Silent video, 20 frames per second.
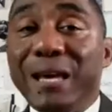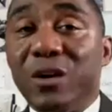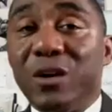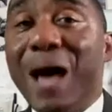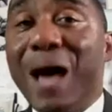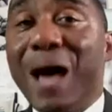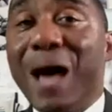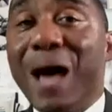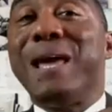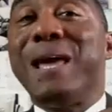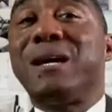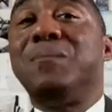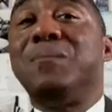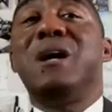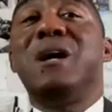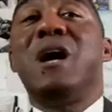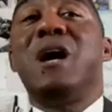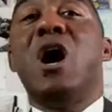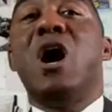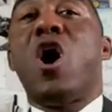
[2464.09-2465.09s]
not
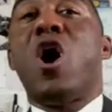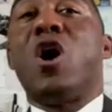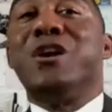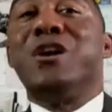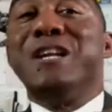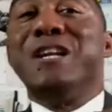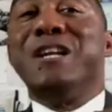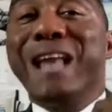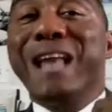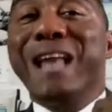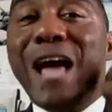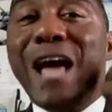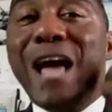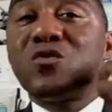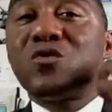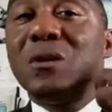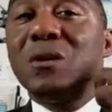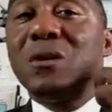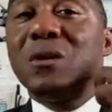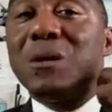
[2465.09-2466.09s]
makeup, our
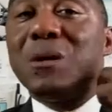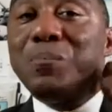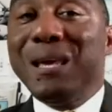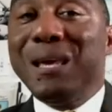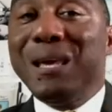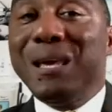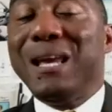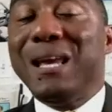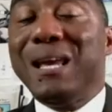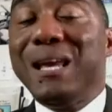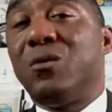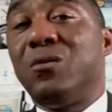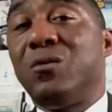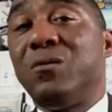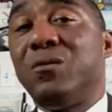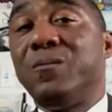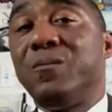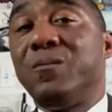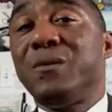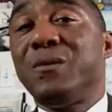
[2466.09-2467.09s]
natural
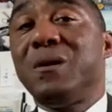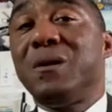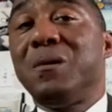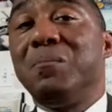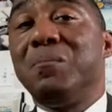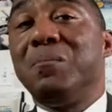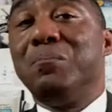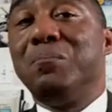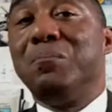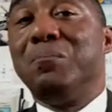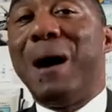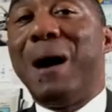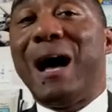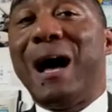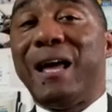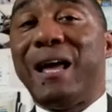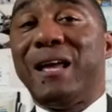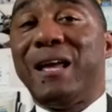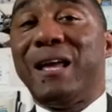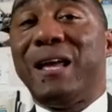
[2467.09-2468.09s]
appeal
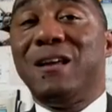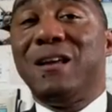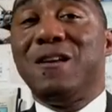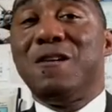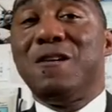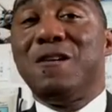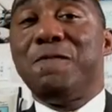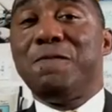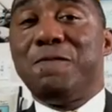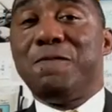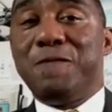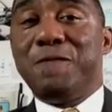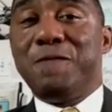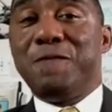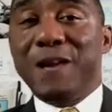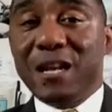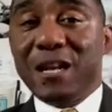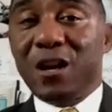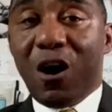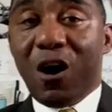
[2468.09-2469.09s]
by
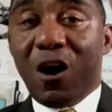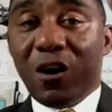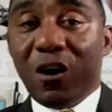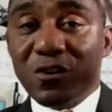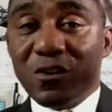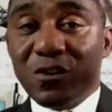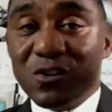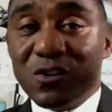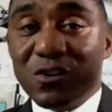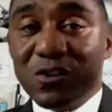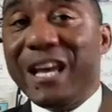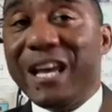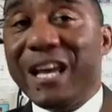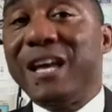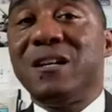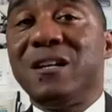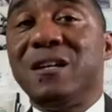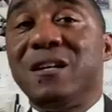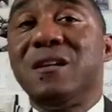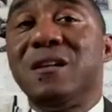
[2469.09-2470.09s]
feeding our
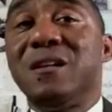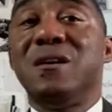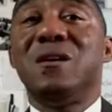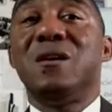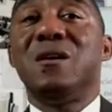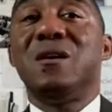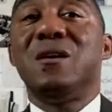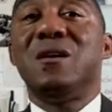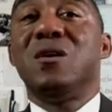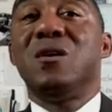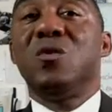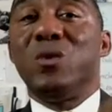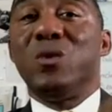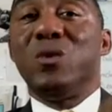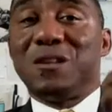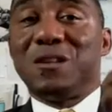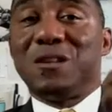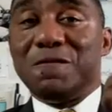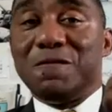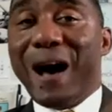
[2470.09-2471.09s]
skin
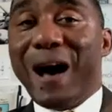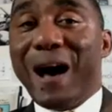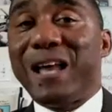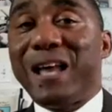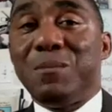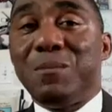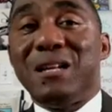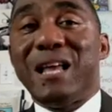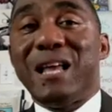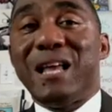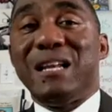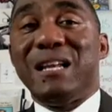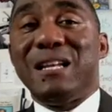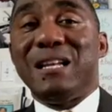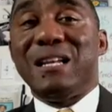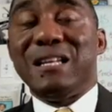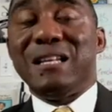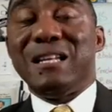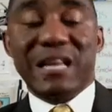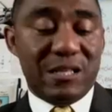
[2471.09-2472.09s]
with the vitamin that it
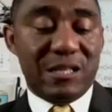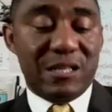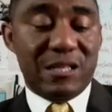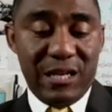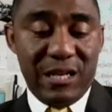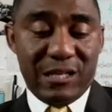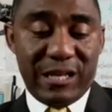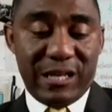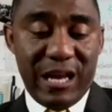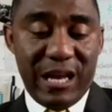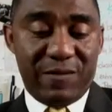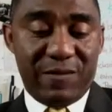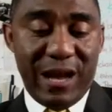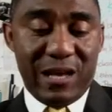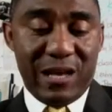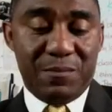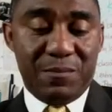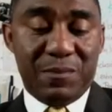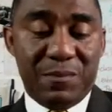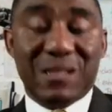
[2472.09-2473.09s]
needs. And this has
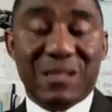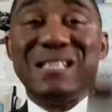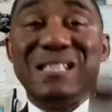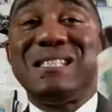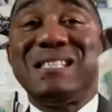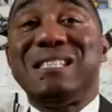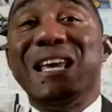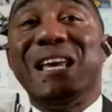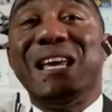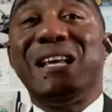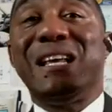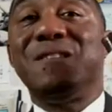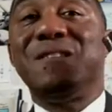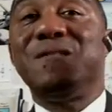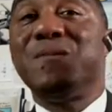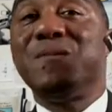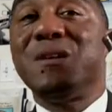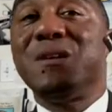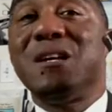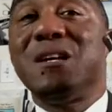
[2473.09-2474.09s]
vitamin C in it.
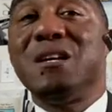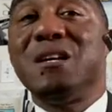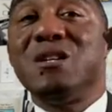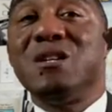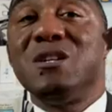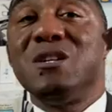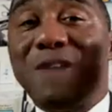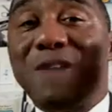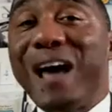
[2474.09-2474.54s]
So